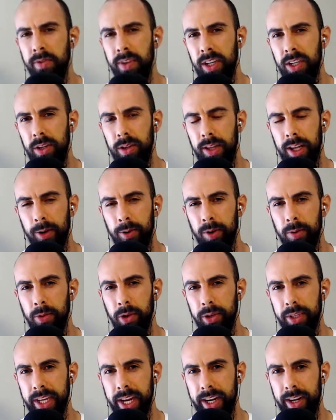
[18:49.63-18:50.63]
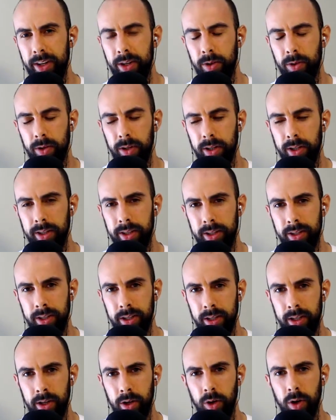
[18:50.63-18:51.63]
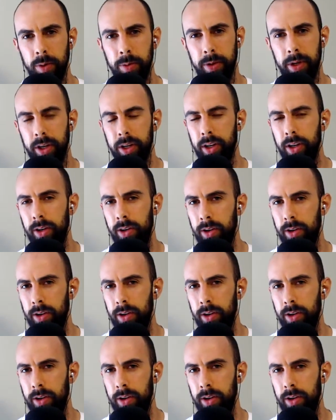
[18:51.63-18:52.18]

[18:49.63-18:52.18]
do you think we're most headed towards, or book?